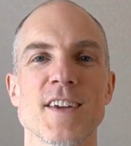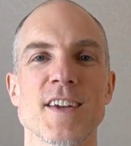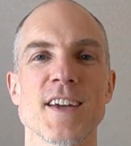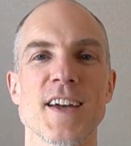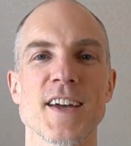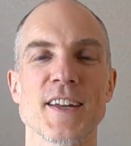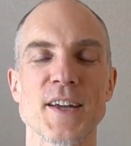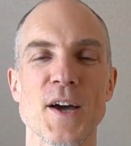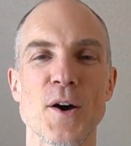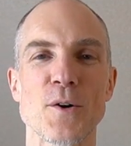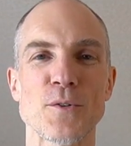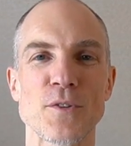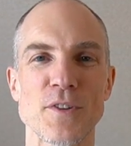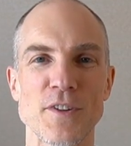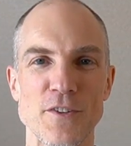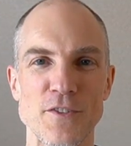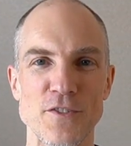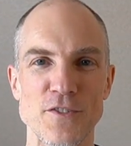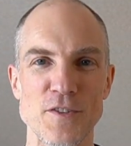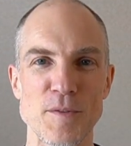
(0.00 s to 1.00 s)
And how do
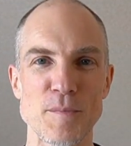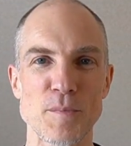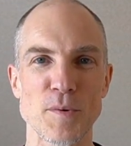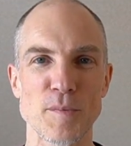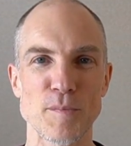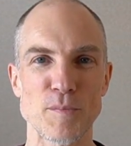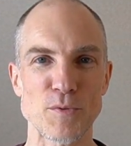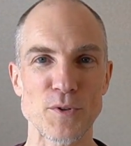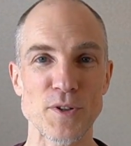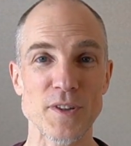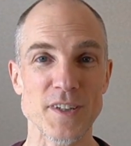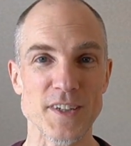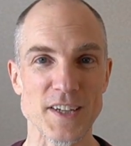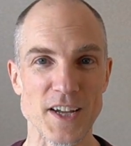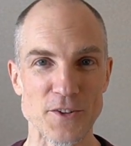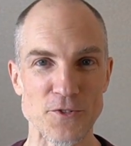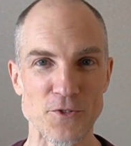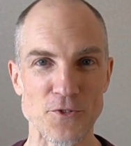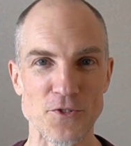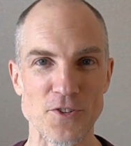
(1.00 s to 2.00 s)
these simple breathing
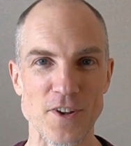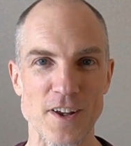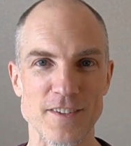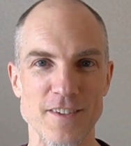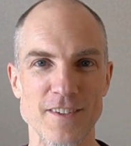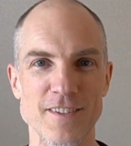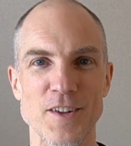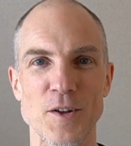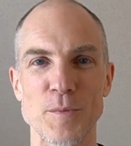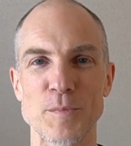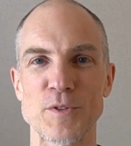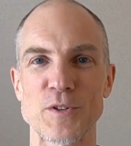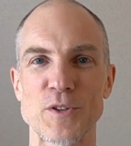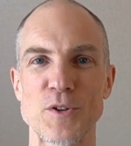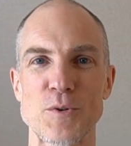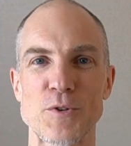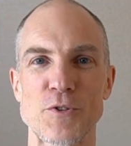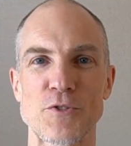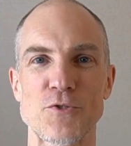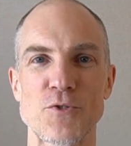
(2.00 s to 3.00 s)
exercises help to
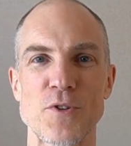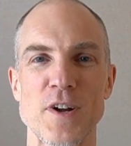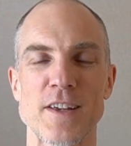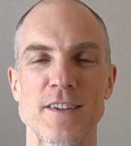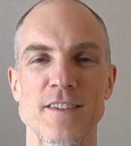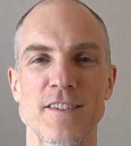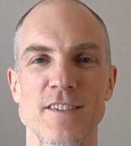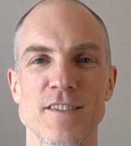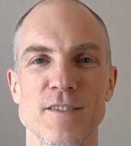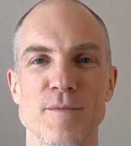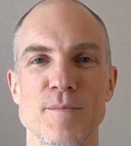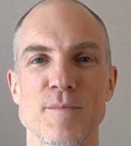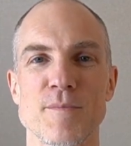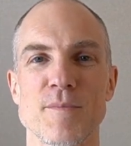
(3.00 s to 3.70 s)
lower stress?